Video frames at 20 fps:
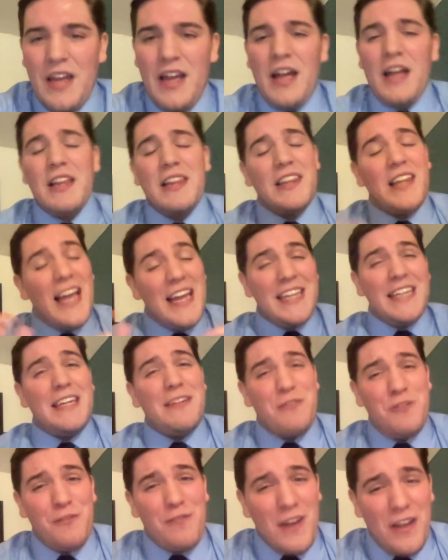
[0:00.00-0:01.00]

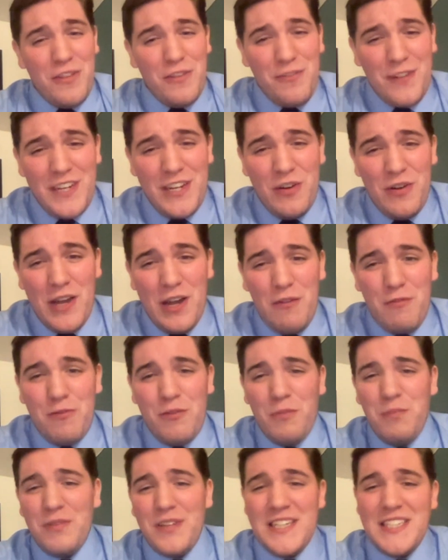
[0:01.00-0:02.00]
If you found the video
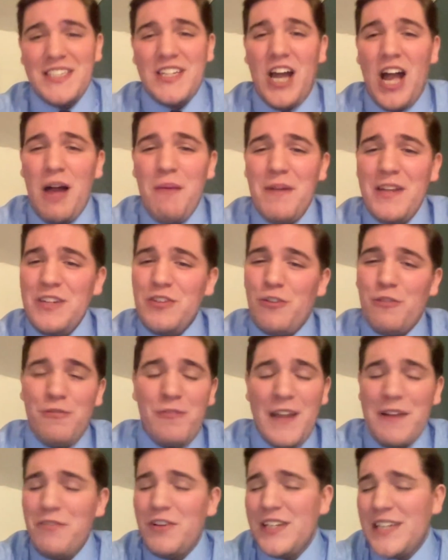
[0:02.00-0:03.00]
helpful, please comment your
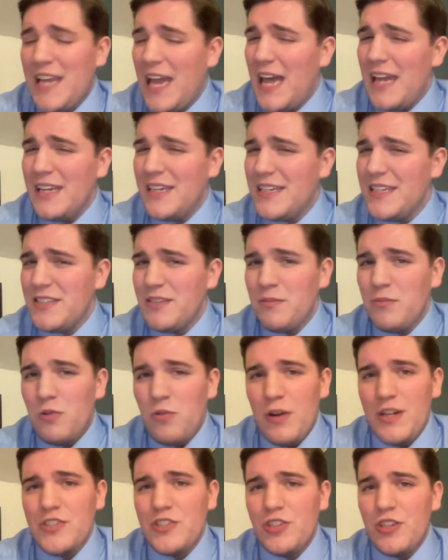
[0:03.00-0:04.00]
favorite catechism
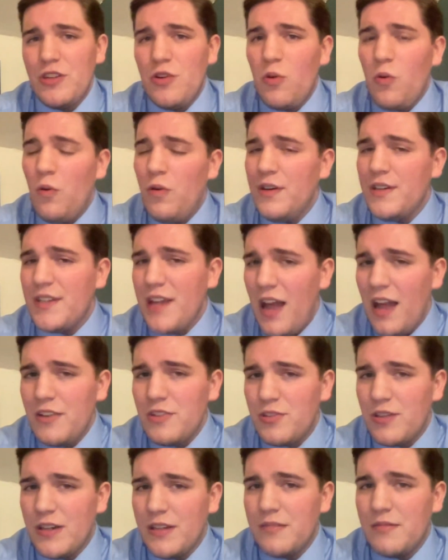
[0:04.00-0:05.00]
question or
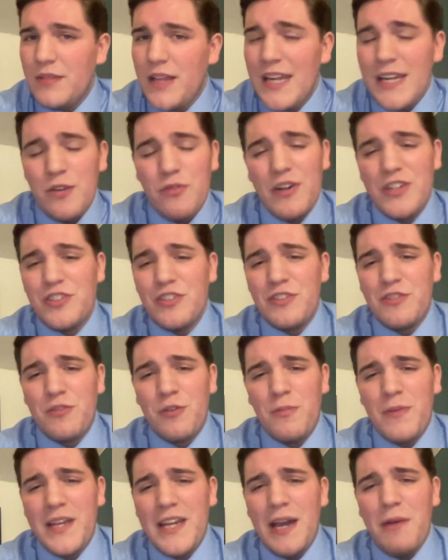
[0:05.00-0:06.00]
doctrine. Any questions for
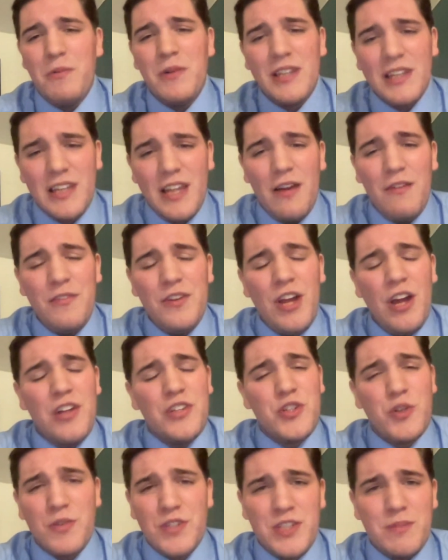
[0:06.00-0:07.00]
me, I would love
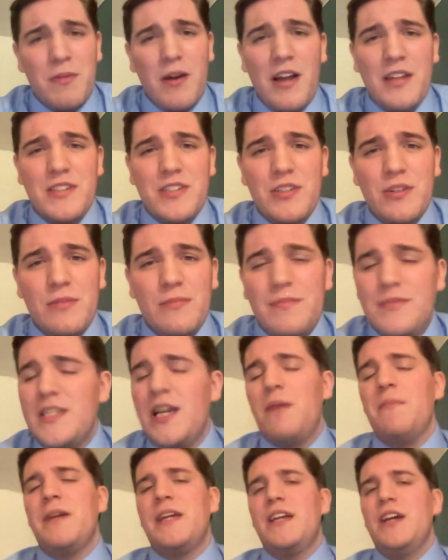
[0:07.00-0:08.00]
to respond to.
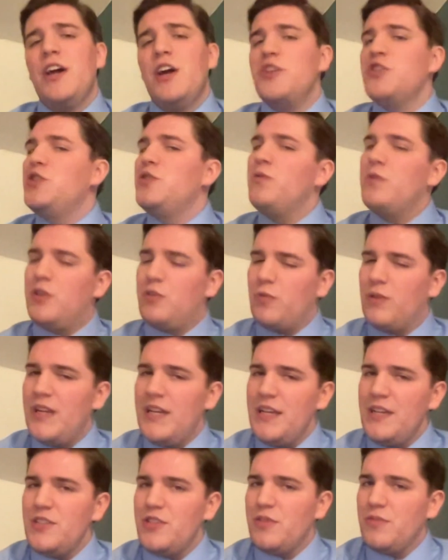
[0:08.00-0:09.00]
Tell me, do you
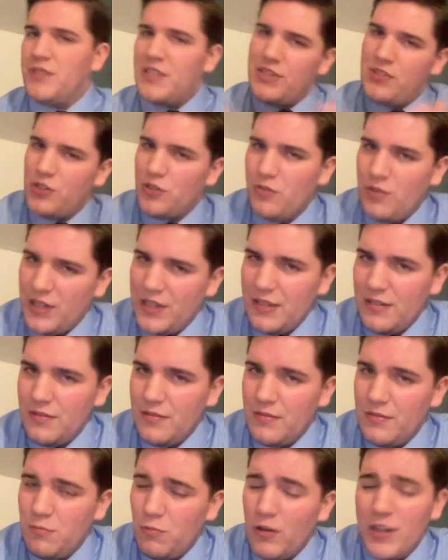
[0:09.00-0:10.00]
agree? Do you disagree?
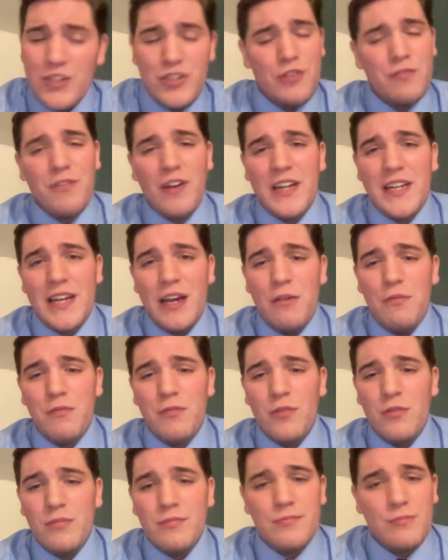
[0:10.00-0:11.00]
What did you find
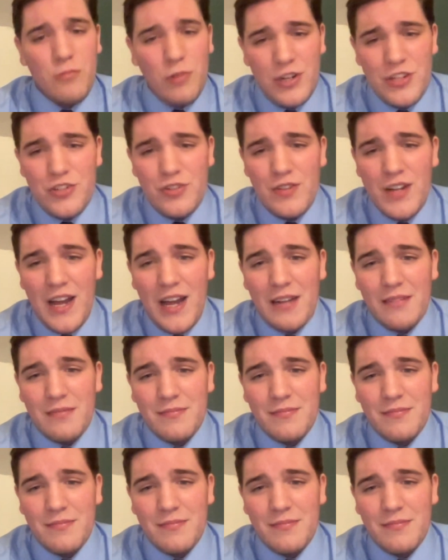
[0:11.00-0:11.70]
helpful? What did you not?